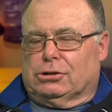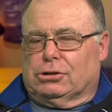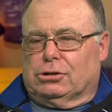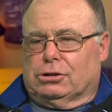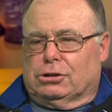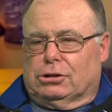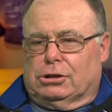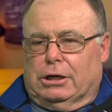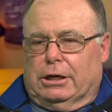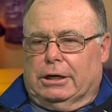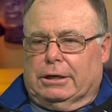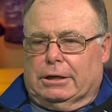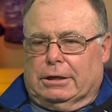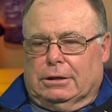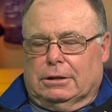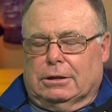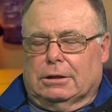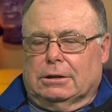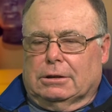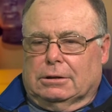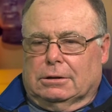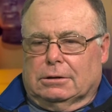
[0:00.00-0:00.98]
you take it
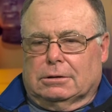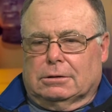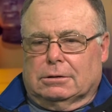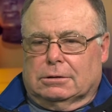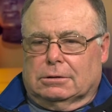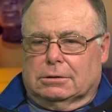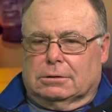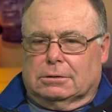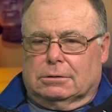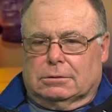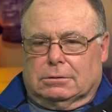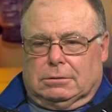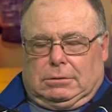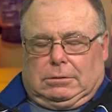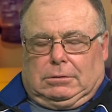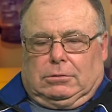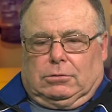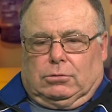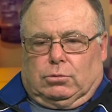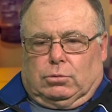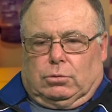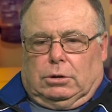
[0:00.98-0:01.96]
in, and it
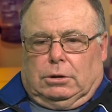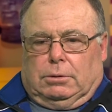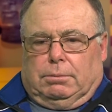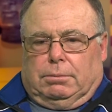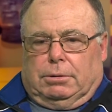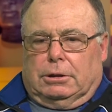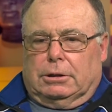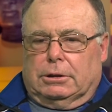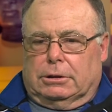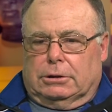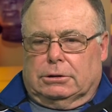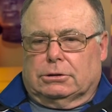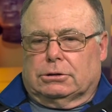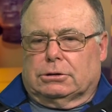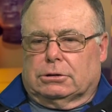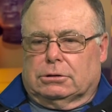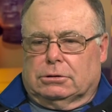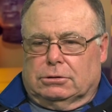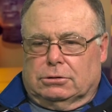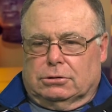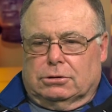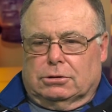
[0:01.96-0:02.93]

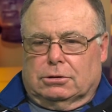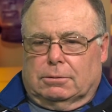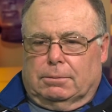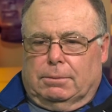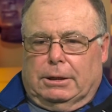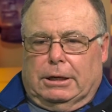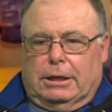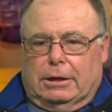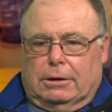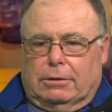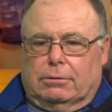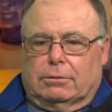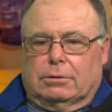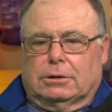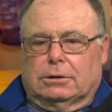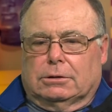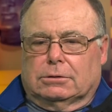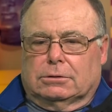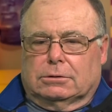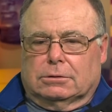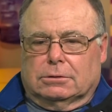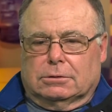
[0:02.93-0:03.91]
replenishes your
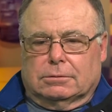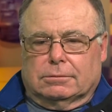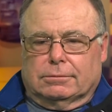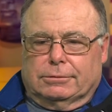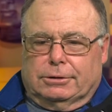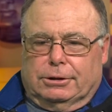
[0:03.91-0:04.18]
batteries. And